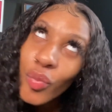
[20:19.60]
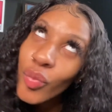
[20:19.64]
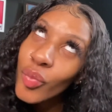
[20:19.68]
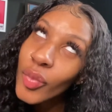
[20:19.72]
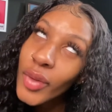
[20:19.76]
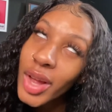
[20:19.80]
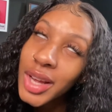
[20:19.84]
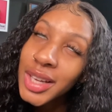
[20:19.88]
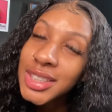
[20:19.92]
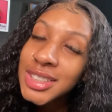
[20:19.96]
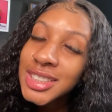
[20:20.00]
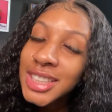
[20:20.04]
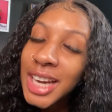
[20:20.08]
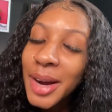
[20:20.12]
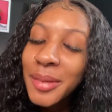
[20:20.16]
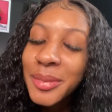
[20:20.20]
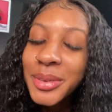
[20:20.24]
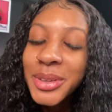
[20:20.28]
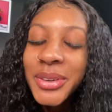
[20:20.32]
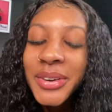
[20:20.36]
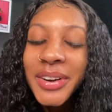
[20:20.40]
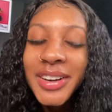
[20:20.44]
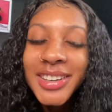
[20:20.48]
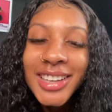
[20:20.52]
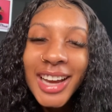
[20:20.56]
Shop
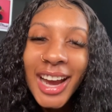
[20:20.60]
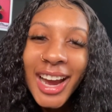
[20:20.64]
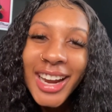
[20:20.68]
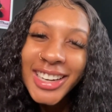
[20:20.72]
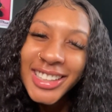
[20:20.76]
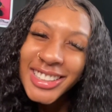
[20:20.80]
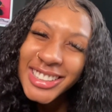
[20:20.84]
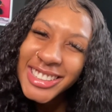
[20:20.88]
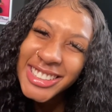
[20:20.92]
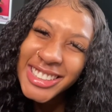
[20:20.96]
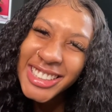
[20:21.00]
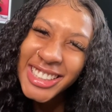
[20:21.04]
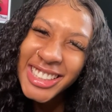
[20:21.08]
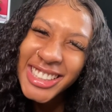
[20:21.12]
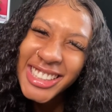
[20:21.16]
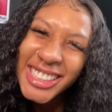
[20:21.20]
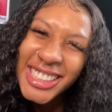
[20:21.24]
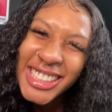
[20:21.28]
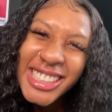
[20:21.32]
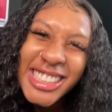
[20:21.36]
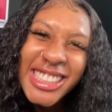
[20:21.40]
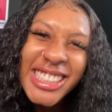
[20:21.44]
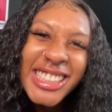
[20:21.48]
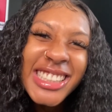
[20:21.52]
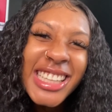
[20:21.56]
Dior Dynasty.
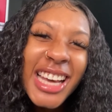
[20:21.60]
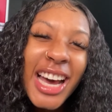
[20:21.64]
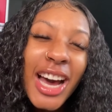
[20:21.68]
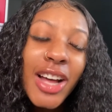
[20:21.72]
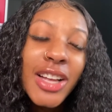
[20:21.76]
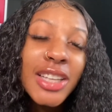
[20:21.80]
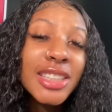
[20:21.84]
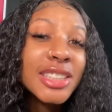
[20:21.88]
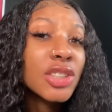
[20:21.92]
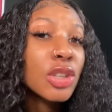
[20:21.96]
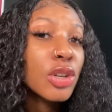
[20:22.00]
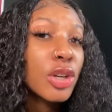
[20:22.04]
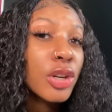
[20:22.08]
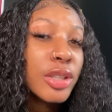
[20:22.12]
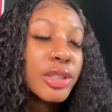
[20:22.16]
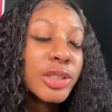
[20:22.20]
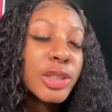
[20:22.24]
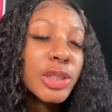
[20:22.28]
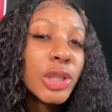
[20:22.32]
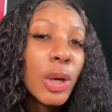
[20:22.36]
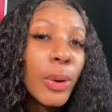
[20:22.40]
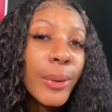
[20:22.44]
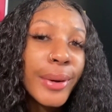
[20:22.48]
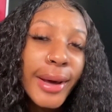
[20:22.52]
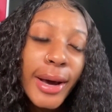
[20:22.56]
This style is currently
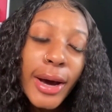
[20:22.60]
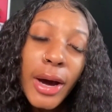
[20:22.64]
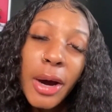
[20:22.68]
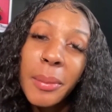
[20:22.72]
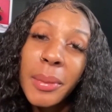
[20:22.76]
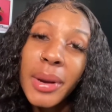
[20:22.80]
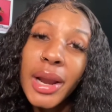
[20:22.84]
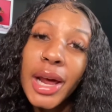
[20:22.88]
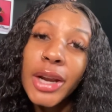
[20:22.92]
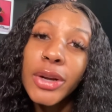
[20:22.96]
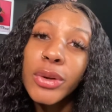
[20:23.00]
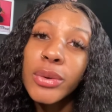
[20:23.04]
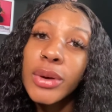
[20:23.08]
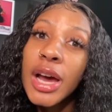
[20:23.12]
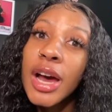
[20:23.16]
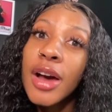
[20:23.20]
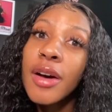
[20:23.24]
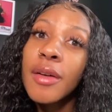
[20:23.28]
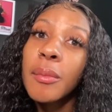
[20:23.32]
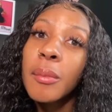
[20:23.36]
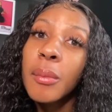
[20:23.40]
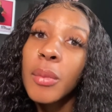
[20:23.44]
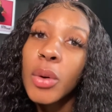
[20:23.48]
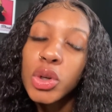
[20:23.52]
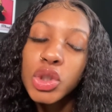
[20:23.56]
sold out, but I do
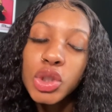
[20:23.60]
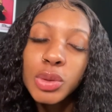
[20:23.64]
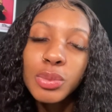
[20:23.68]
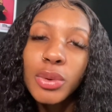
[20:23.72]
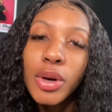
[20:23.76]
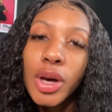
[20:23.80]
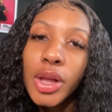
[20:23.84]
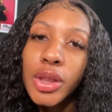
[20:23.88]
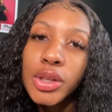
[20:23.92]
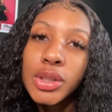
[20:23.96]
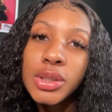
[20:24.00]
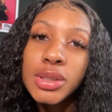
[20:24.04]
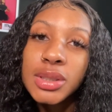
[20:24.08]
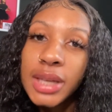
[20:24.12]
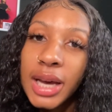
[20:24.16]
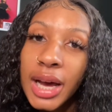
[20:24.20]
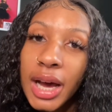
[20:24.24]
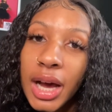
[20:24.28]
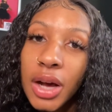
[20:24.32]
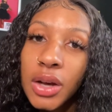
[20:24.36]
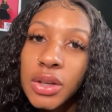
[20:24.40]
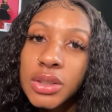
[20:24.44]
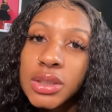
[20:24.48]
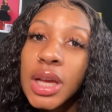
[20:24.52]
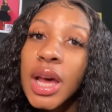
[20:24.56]
have multiple other
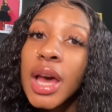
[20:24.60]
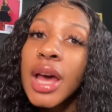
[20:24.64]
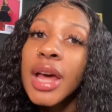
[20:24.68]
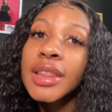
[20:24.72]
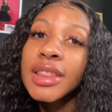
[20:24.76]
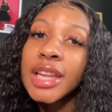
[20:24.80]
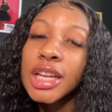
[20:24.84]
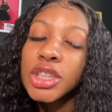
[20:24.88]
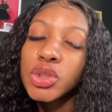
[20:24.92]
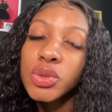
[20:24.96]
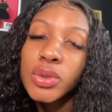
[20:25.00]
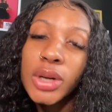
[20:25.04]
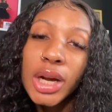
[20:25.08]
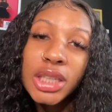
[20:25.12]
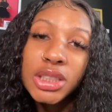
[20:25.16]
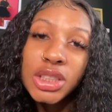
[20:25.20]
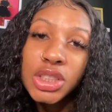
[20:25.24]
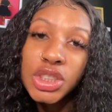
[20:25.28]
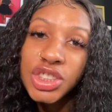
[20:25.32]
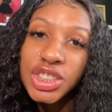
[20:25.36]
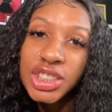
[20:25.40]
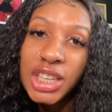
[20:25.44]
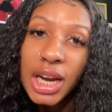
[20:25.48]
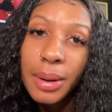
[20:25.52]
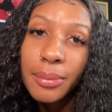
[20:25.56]
styles that you guys can
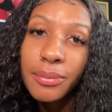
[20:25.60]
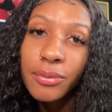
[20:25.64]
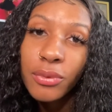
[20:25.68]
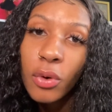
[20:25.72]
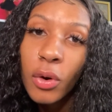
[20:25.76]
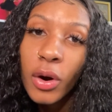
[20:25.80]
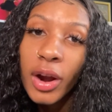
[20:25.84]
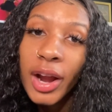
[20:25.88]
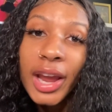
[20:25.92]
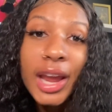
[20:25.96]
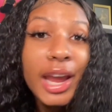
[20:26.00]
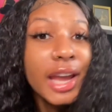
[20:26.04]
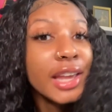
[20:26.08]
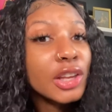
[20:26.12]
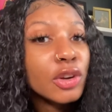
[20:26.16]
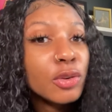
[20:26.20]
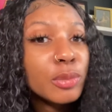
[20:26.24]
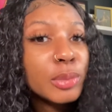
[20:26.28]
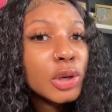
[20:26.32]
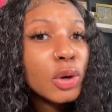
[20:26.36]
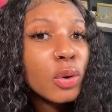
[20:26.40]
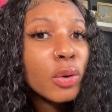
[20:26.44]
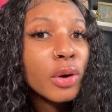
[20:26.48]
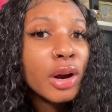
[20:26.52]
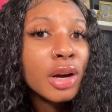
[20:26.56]
shop for, and it'll be
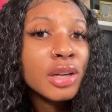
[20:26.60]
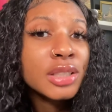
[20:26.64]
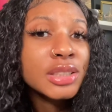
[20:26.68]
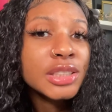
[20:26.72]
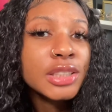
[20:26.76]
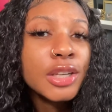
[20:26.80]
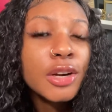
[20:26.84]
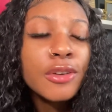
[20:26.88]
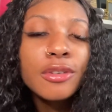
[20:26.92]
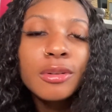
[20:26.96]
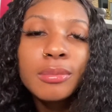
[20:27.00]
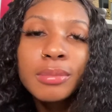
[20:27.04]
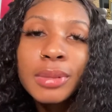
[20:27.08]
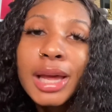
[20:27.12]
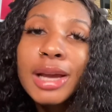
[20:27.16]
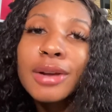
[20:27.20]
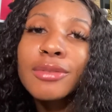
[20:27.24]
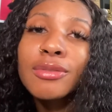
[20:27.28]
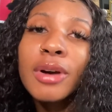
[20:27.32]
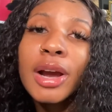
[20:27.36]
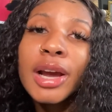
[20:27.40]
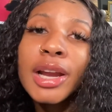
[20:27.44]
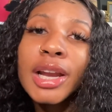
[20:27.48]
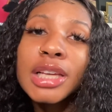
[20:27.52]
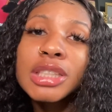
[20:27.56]
going on sale for Black
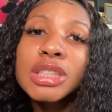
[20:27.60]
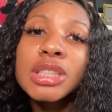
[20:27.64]
Friday.